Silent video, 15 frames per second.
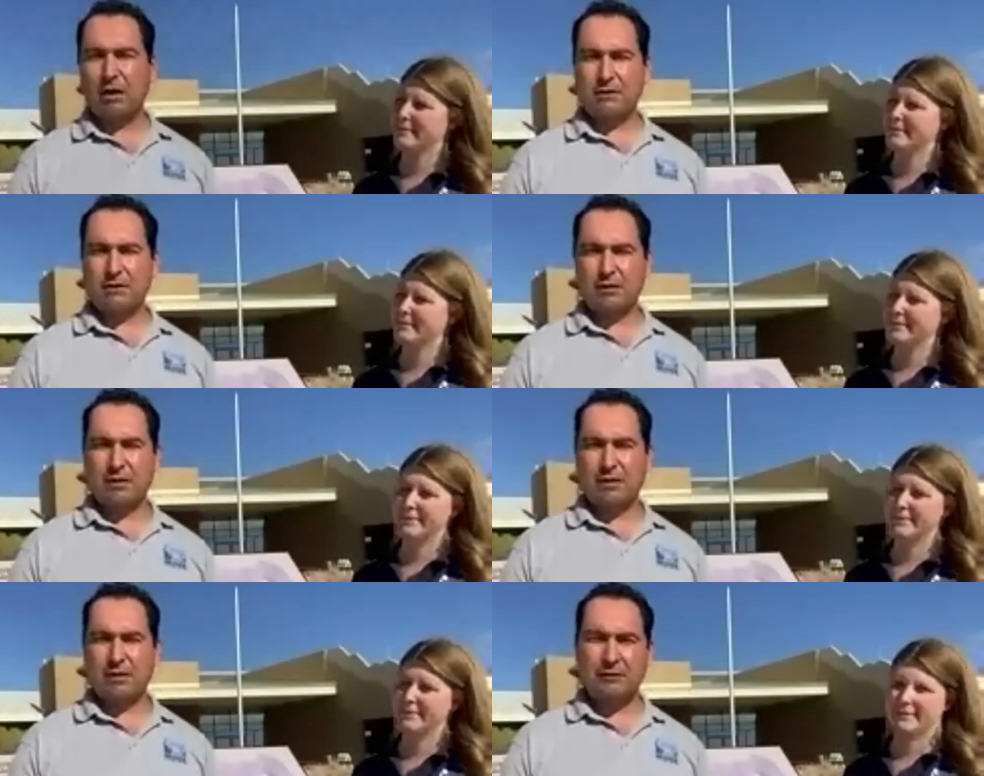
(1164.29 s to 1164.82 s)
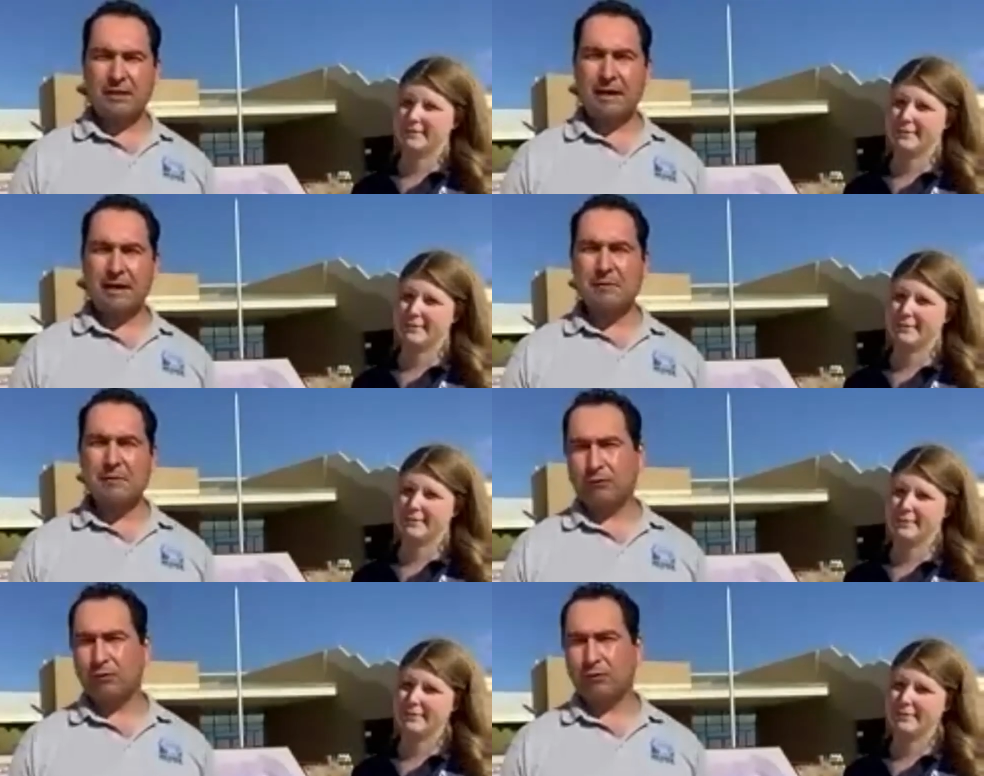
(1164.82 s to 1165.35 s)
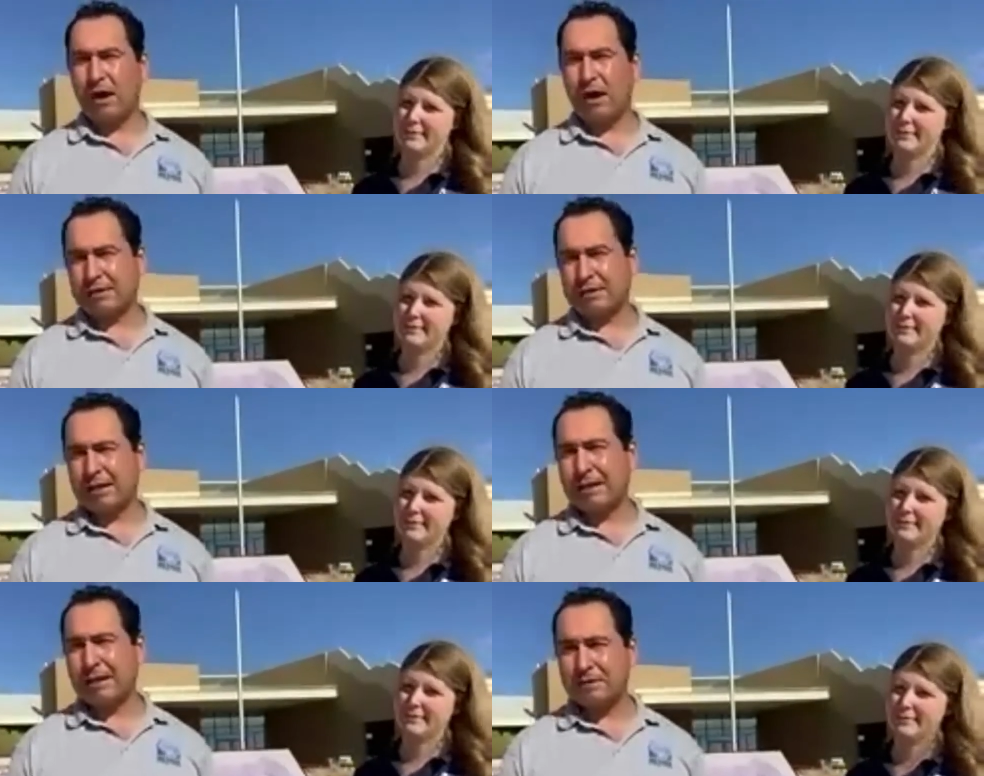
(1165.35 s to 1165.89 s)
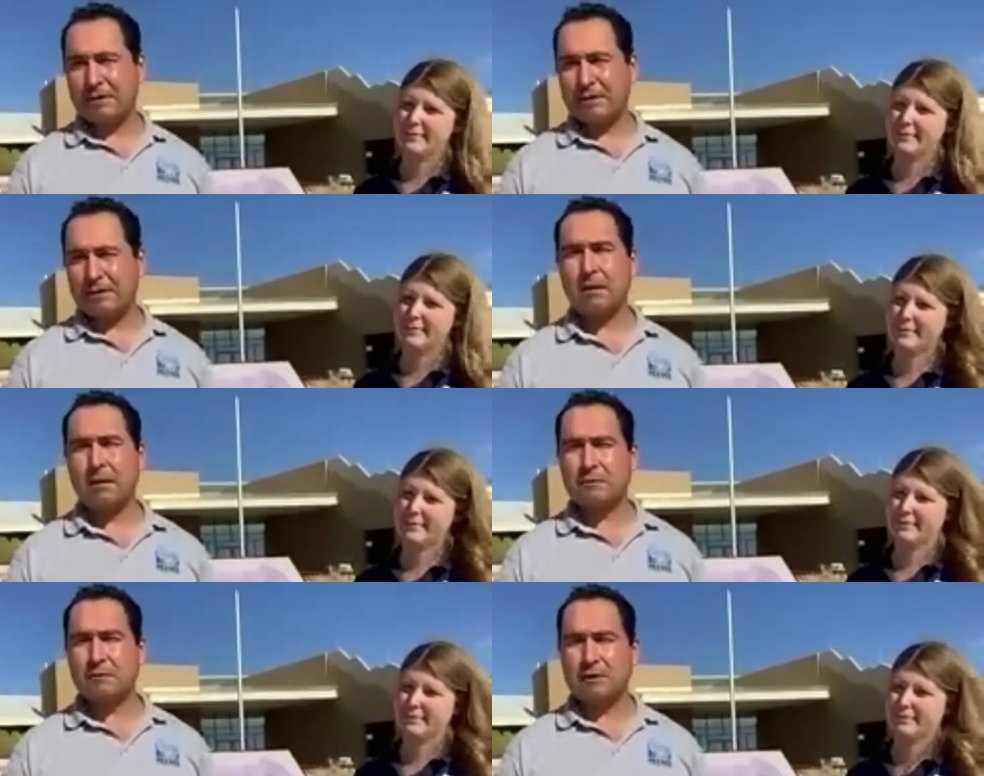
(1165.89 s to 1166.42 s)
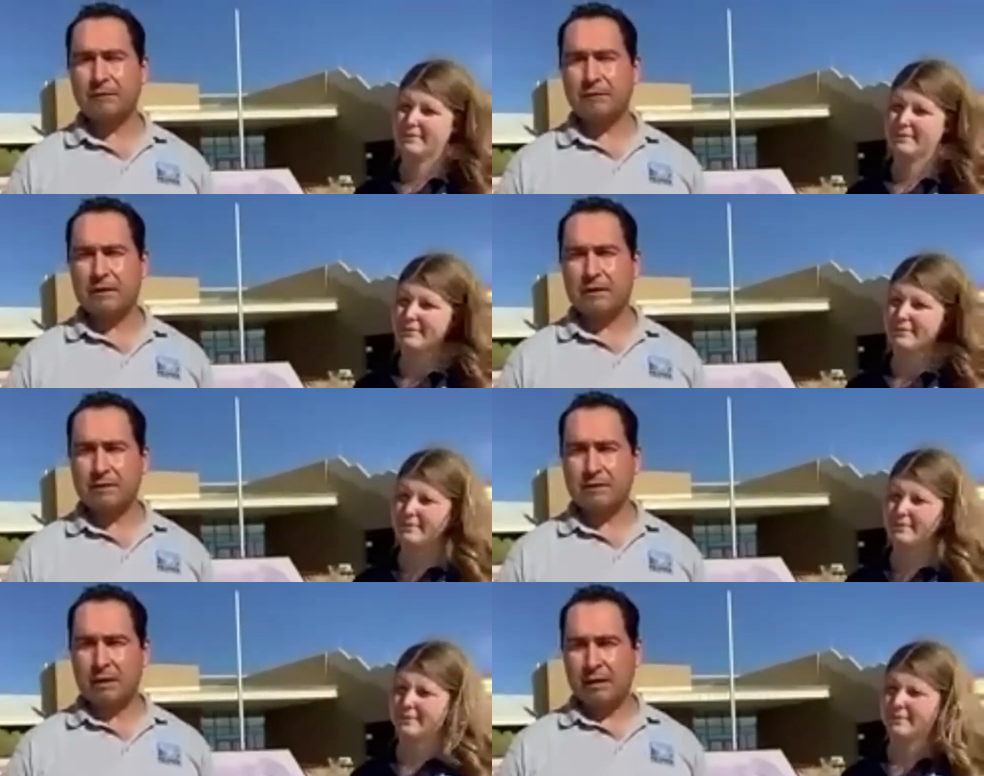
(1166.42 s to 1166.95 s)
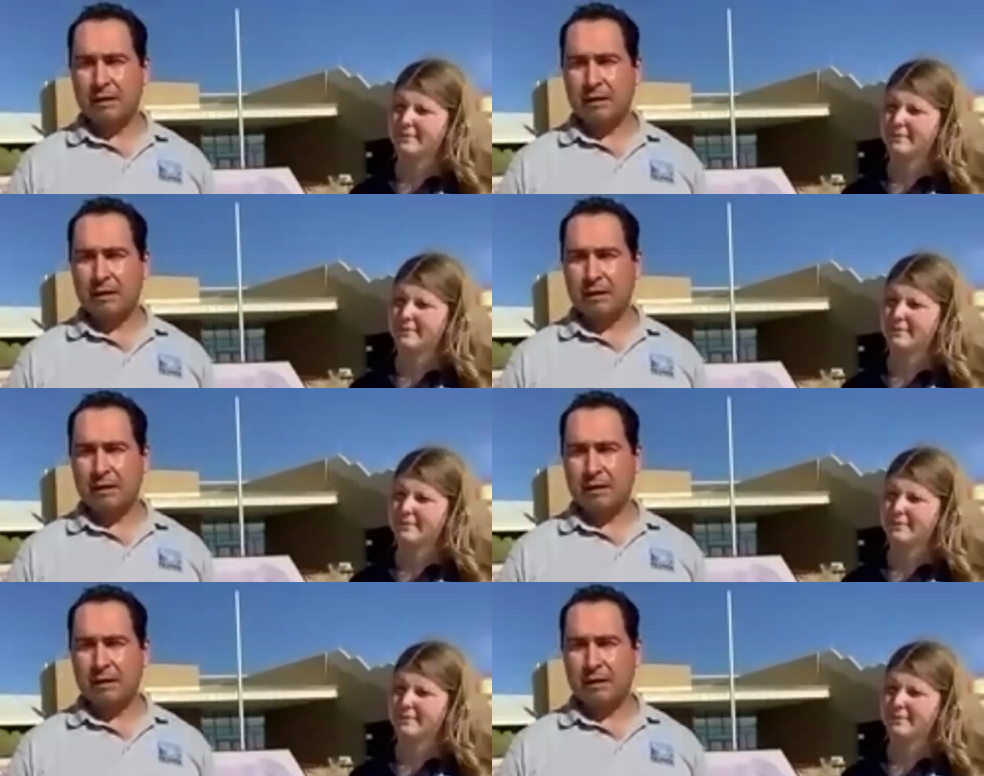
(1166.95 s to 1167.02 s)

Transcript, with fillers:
Speaker 1: Or uh, is there different types of rock types in the subsurface?